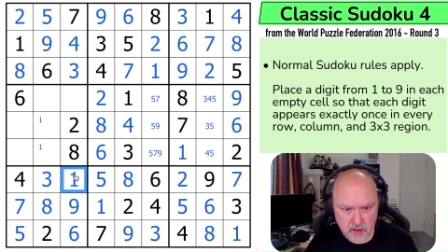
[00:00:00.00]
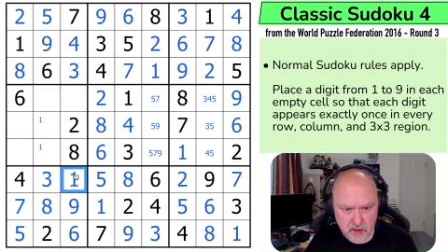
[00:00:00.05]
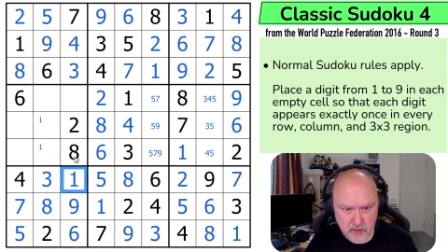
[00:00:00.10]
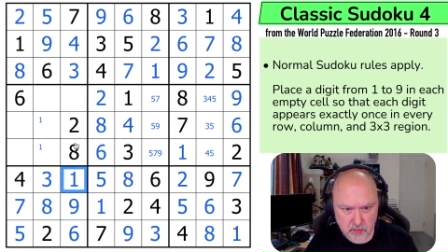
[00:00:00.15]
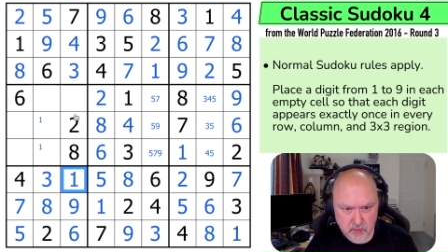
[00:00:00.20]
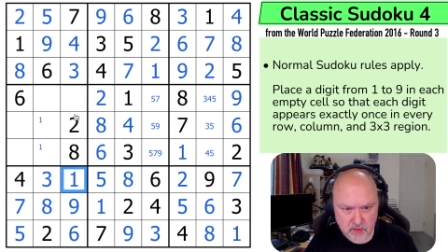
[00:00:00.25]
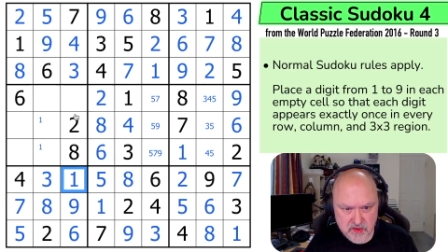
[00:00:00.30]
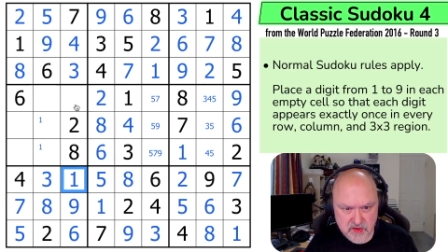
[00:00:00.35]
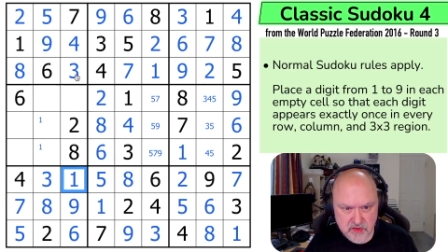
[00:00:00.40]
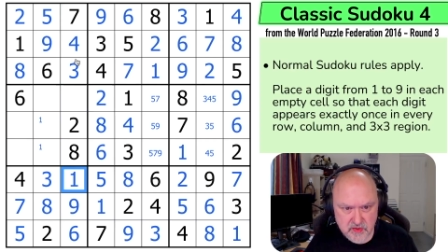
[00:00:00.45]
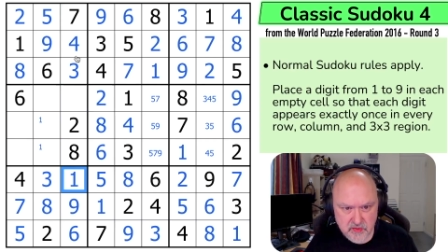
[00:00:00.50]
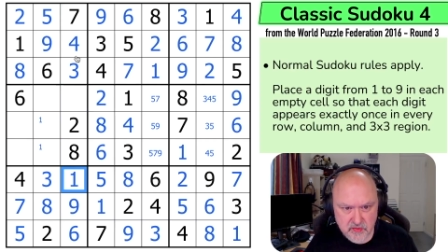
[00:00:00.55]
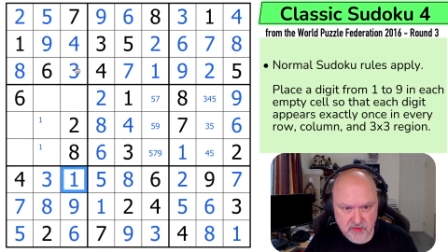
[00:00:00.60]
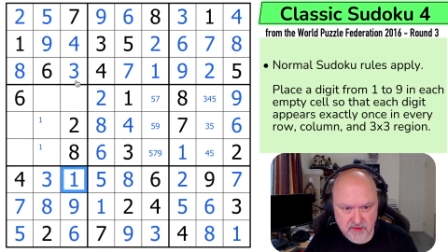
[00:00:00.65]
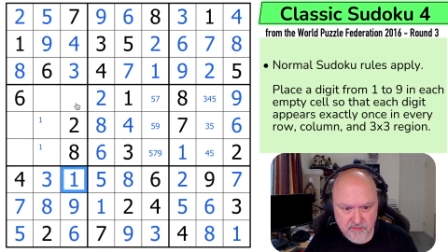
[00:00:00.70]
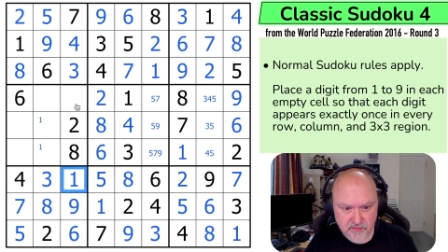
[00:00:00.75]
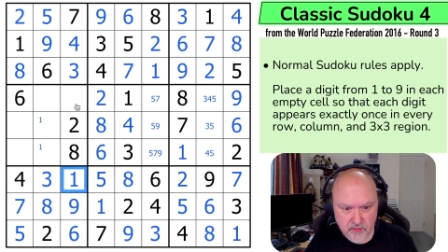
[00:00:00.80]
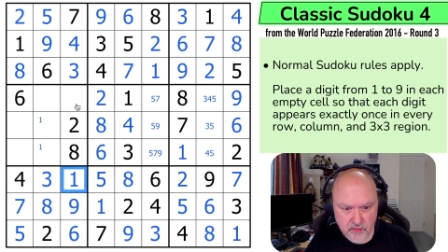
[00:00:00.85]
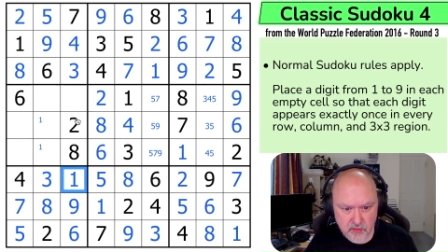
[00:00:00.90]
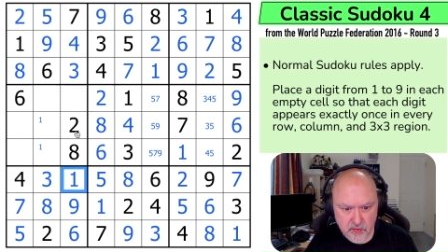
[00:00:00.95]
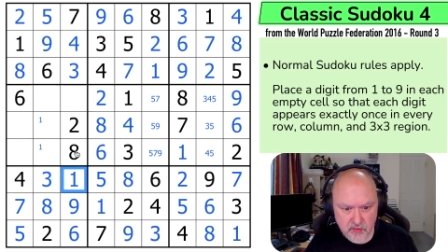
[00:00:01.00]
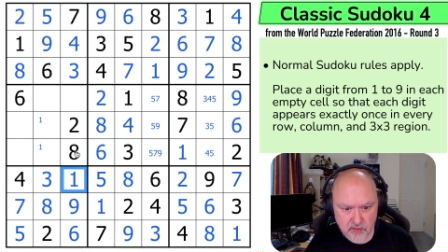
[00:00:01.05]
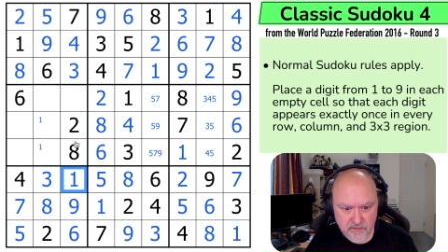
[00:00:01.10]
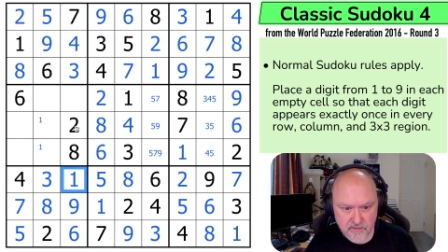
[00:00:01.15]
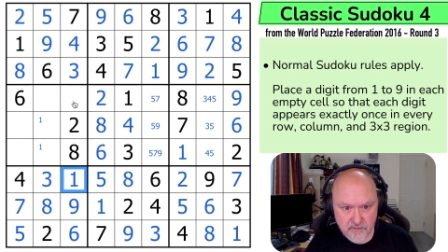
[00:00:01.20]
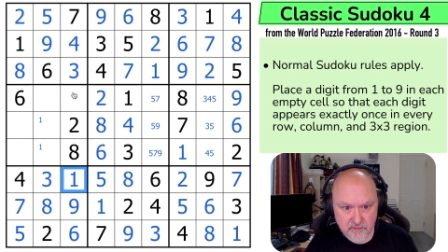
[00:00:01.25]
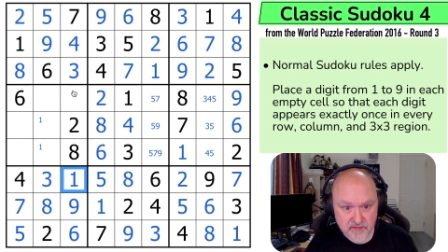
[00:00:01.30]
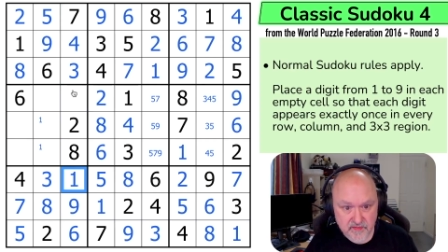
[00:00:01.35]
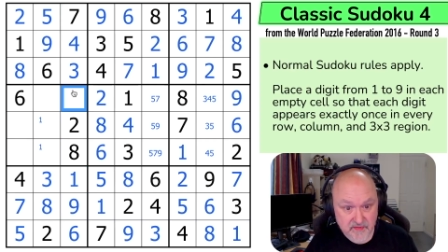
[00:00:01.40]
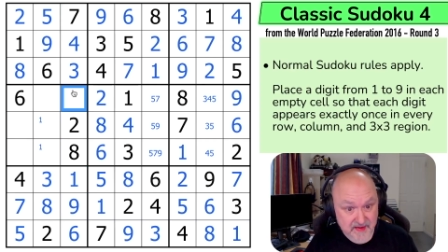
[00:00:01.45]
one, two, three, four,
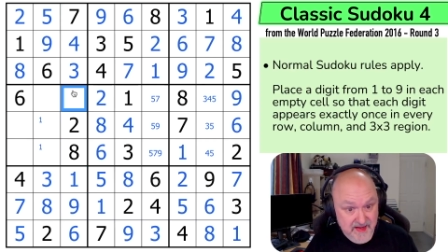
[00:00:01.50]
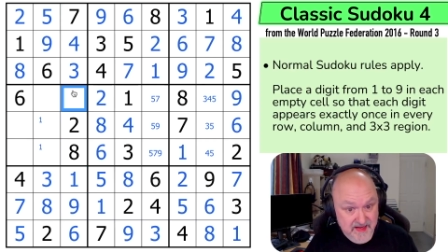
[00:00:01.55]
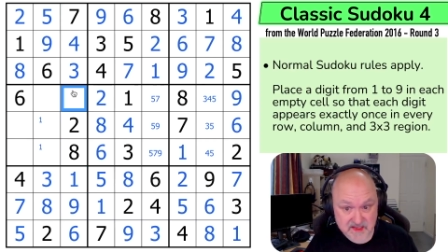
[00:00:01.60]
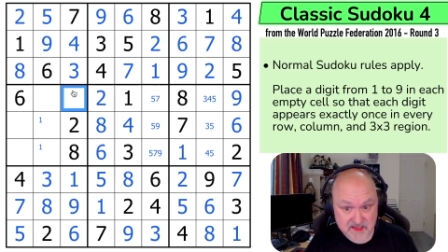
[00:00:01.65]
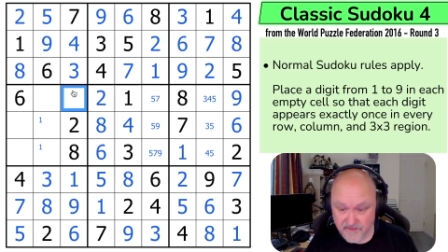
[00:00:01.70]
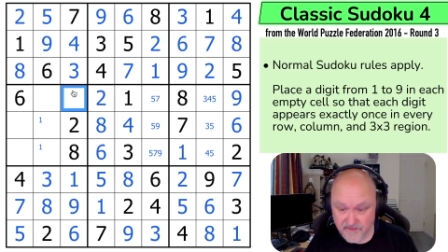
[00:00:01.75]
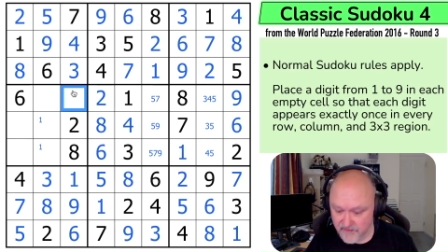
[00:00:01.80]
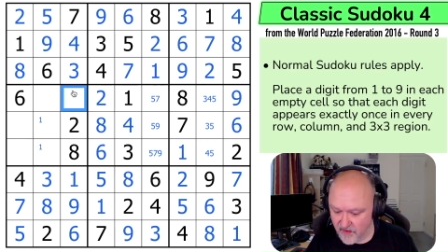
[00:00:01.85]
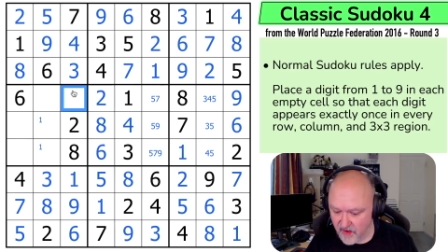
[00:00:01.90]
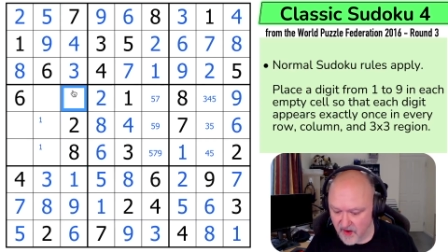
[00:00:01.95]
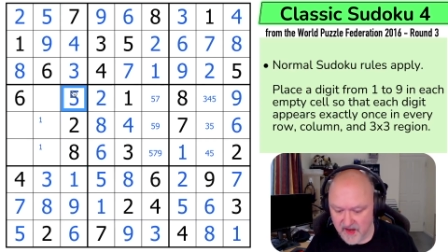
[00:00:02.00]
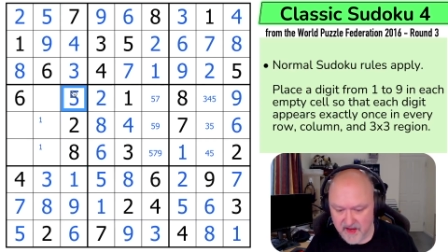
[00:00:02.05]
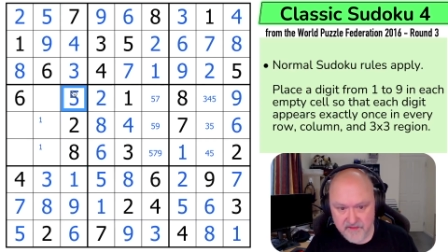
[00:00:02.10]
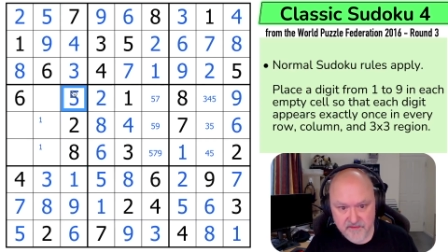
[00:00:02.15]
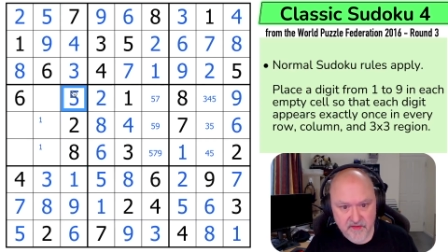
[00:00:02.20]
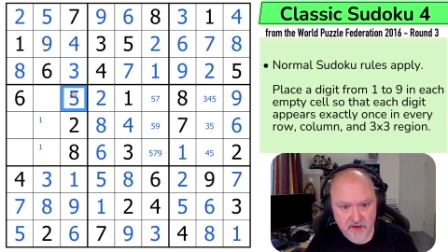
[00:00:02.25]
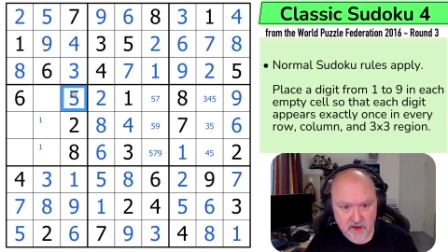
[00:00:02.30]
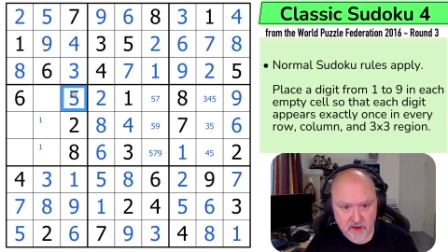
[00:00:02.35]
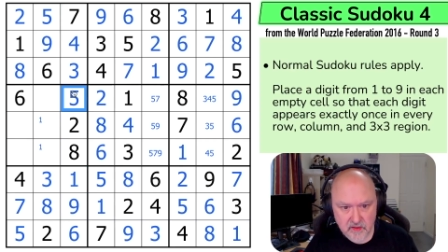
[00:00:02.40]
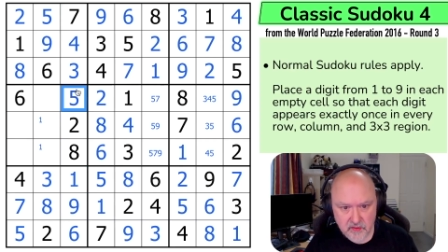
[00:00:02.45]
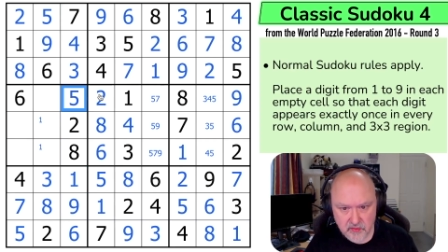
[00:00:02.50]
that's a five.